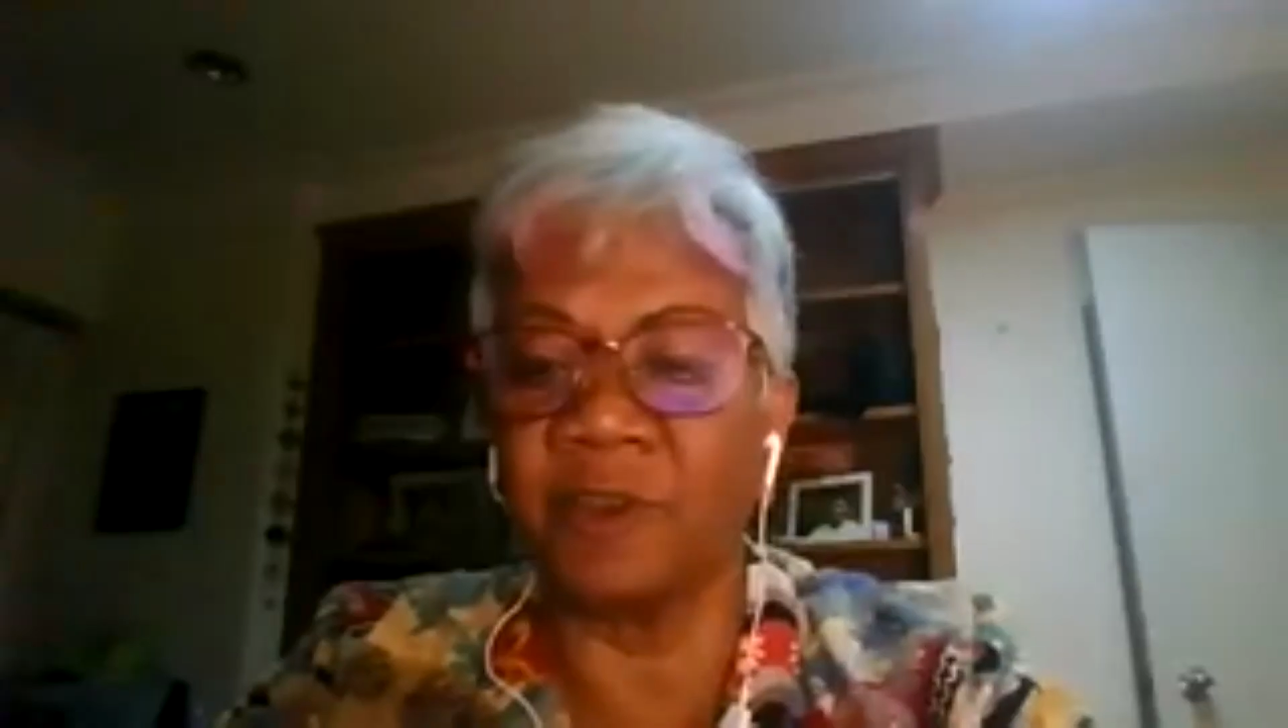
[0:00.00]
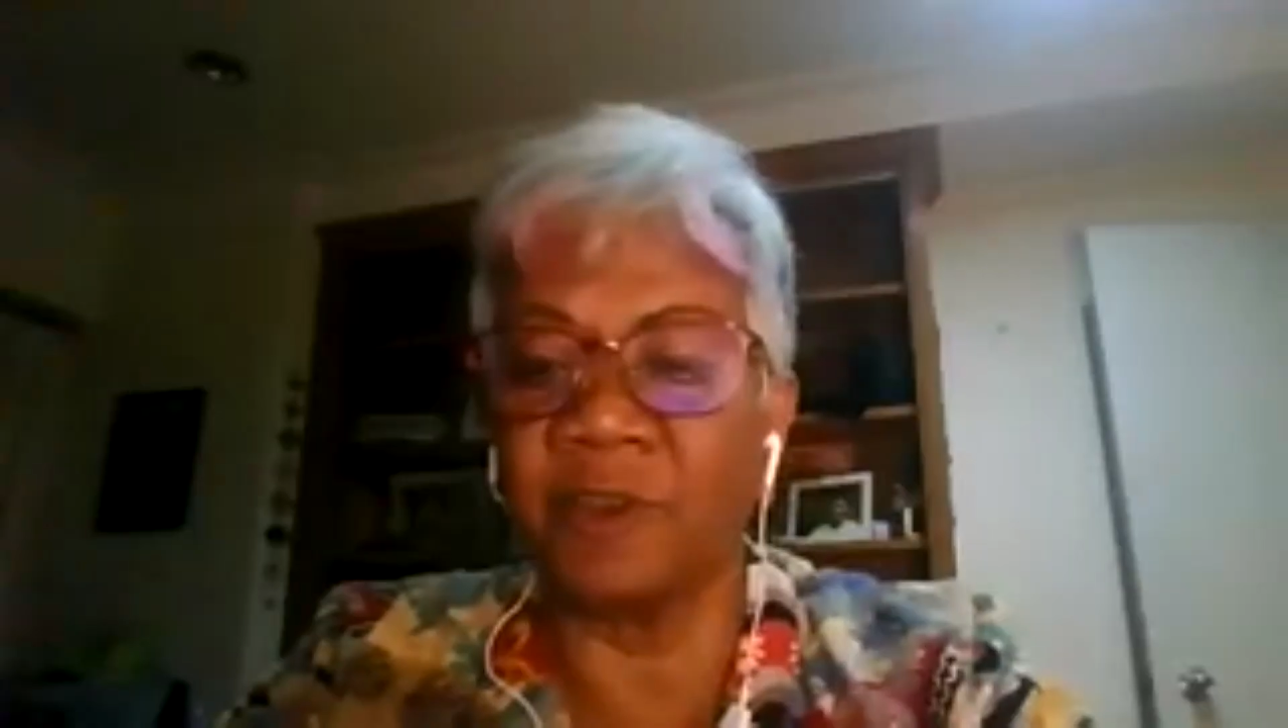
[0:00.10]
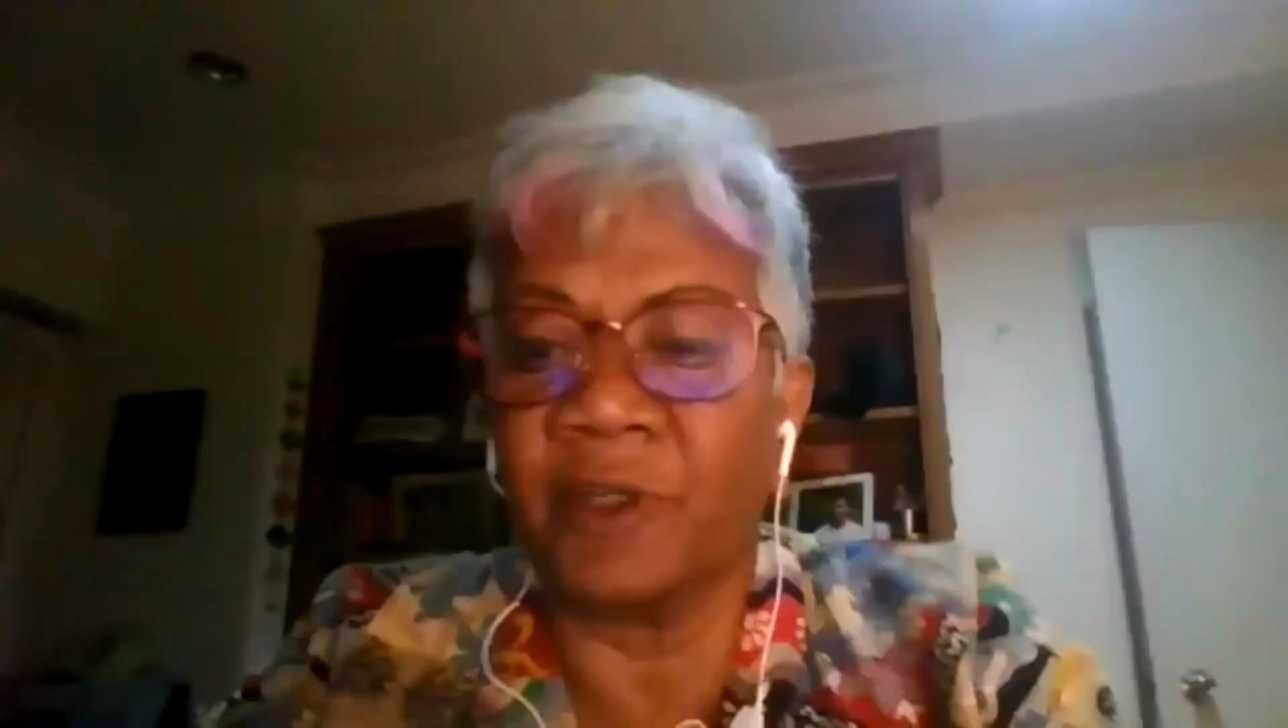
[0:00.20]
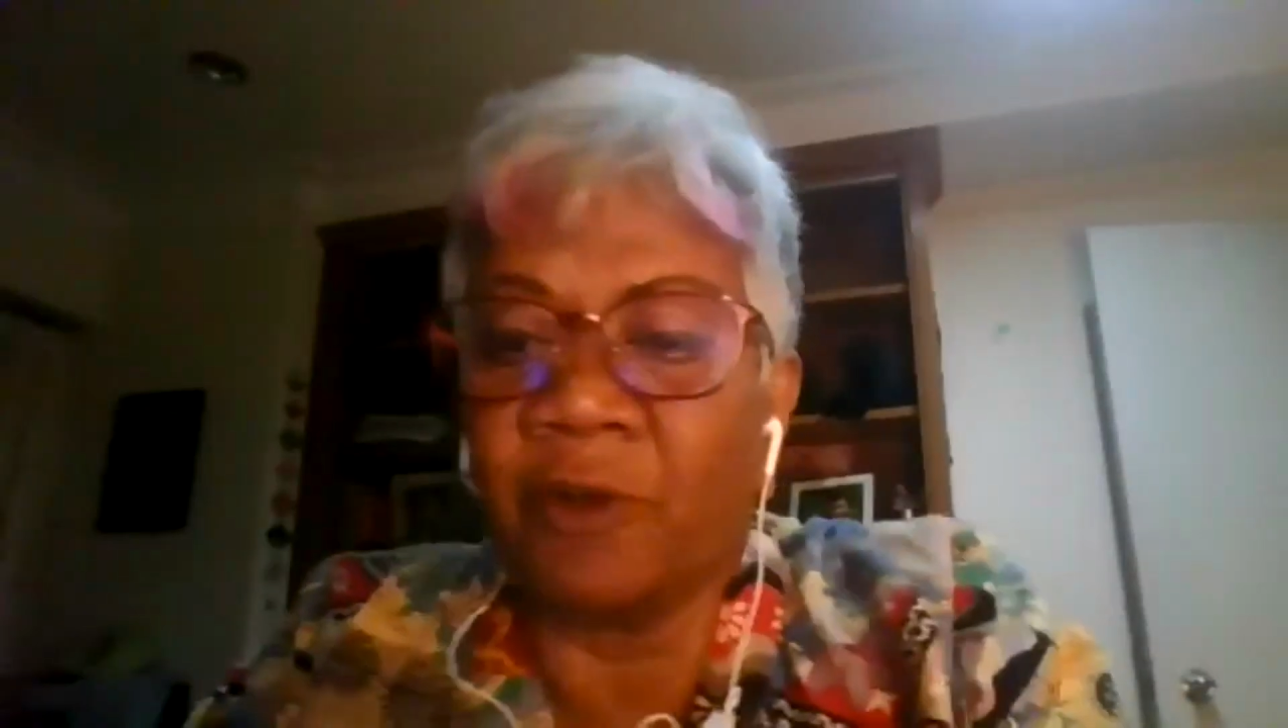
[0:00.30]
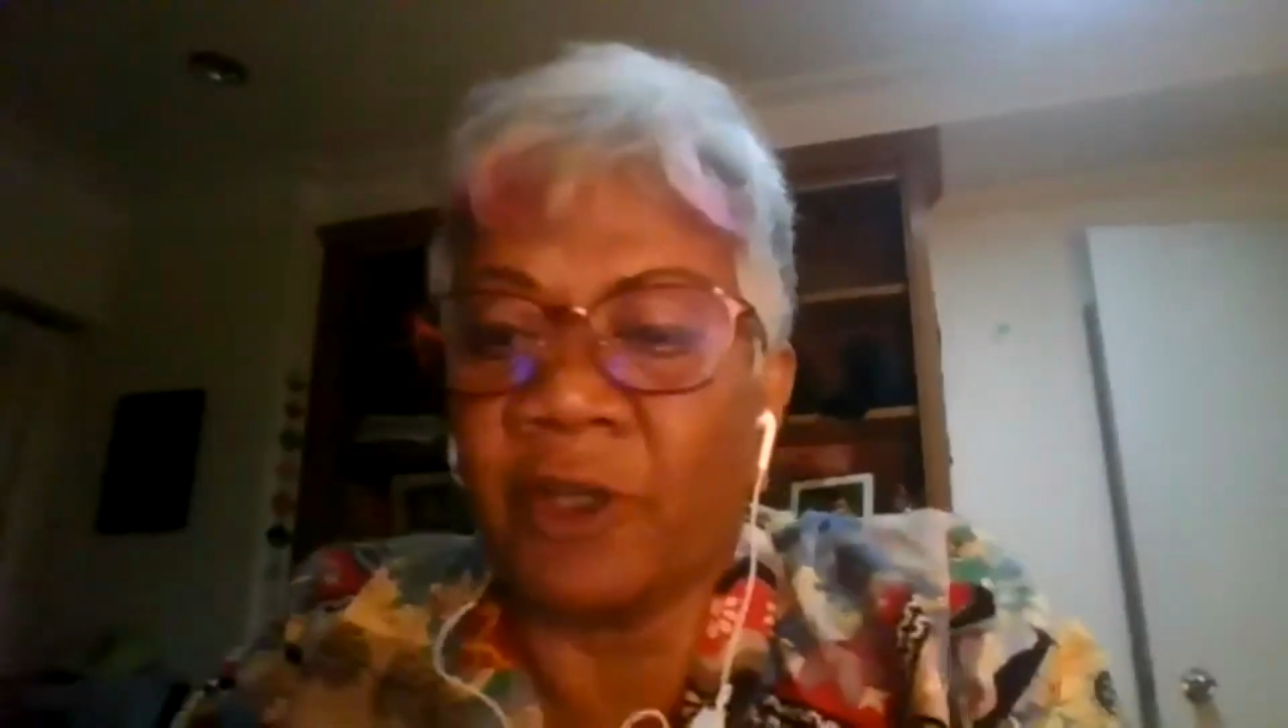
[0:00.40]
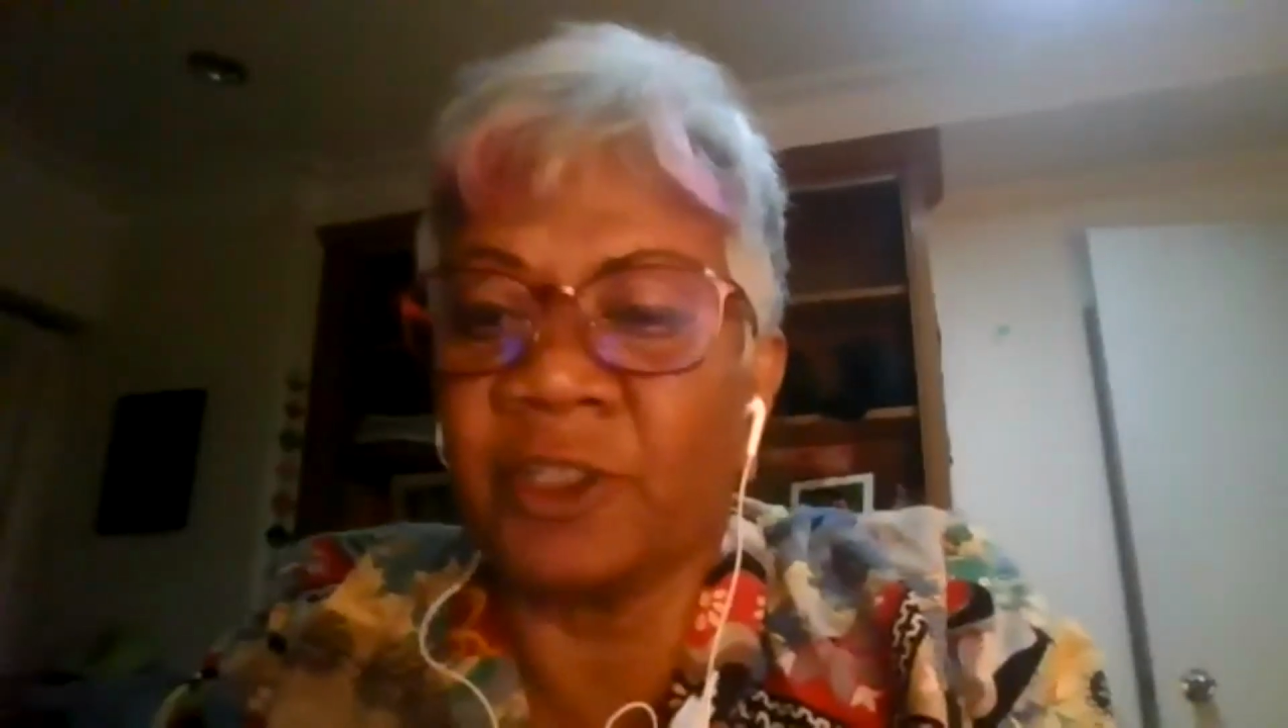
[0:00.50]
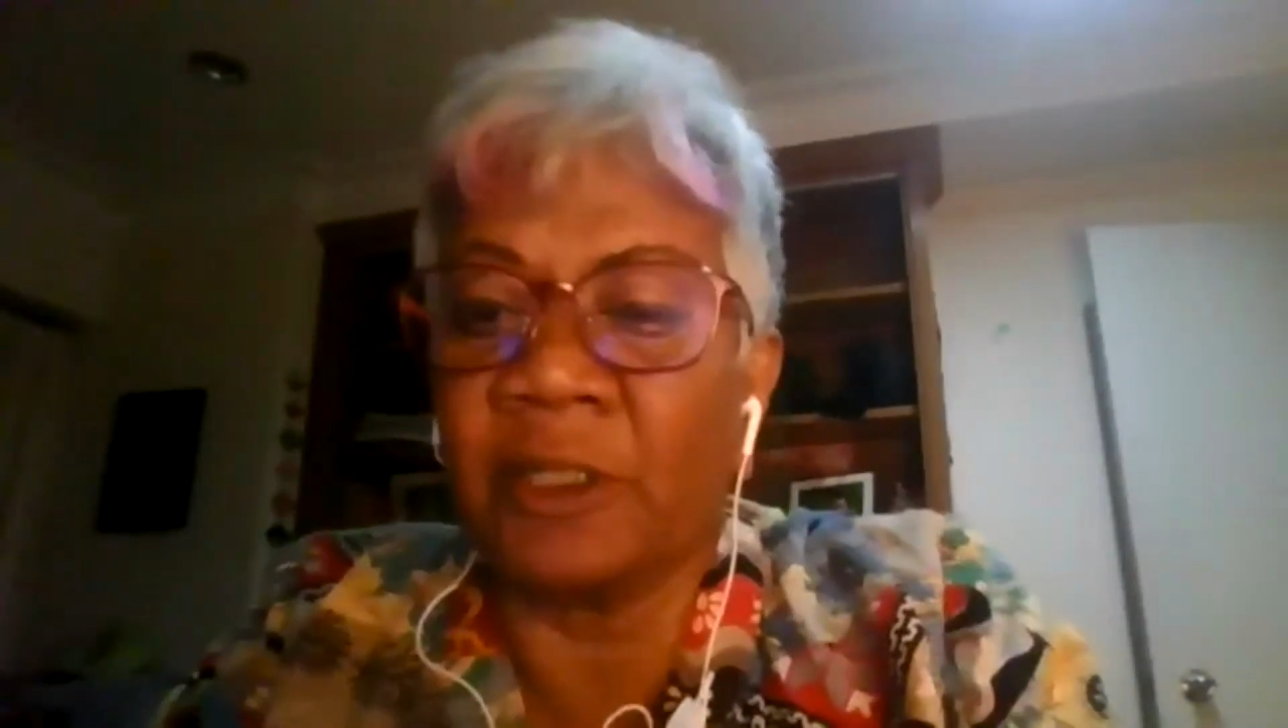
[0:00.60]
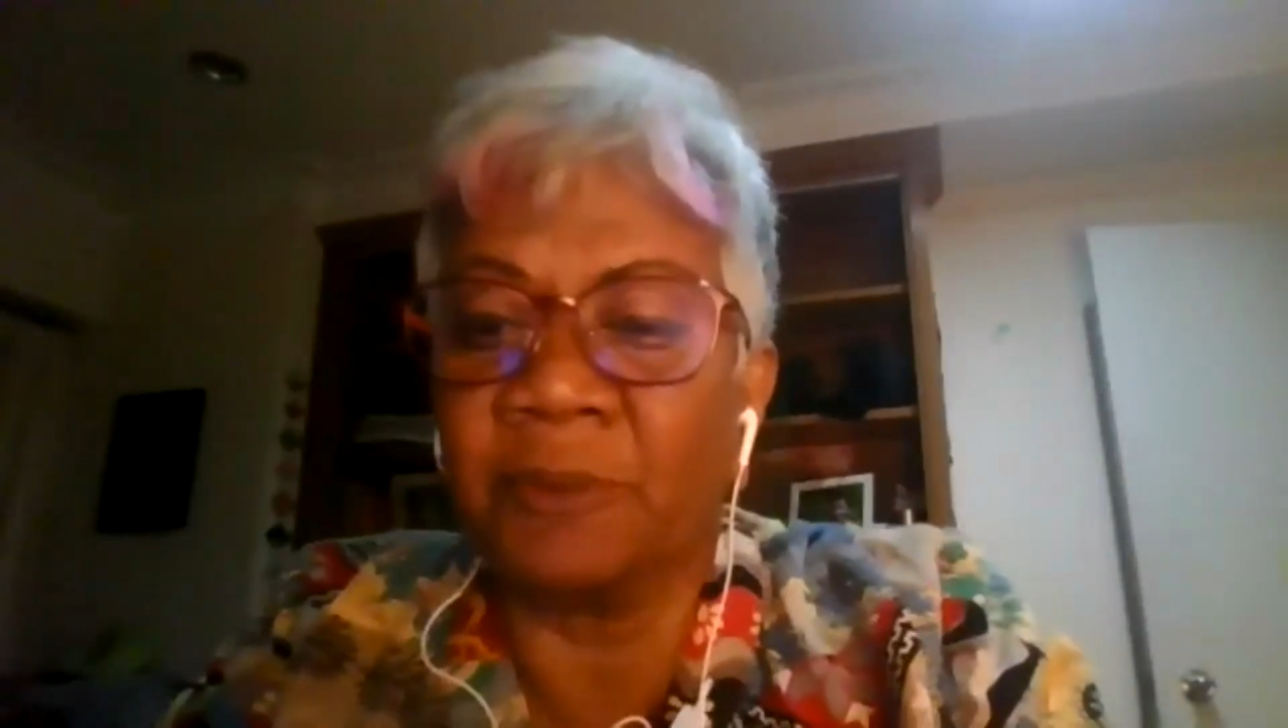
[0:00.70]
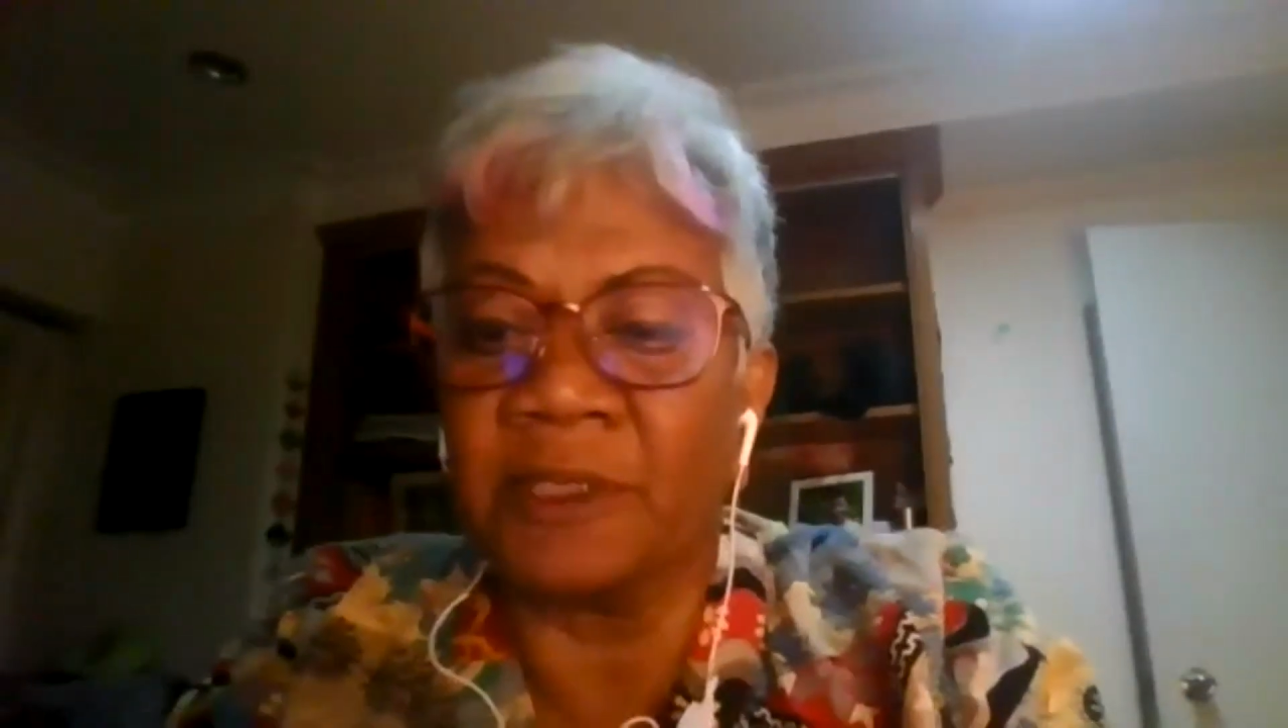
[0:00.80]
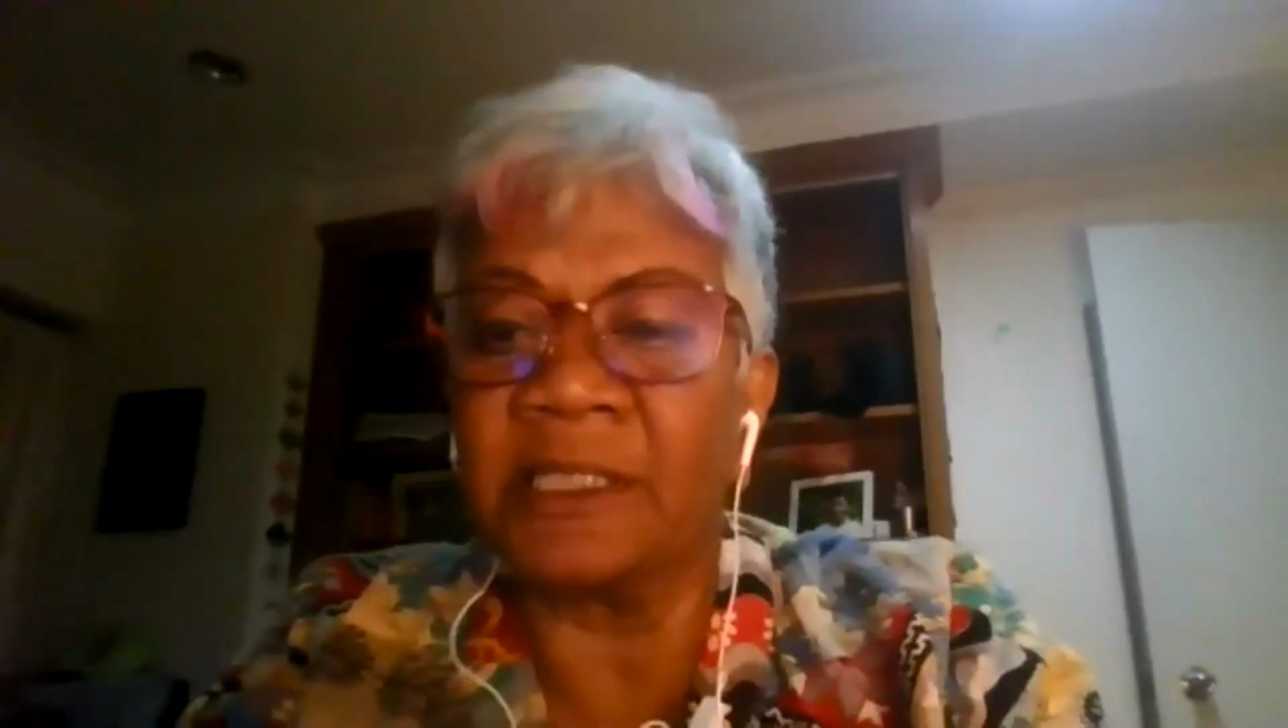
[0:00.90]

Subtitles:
Director of Eurasia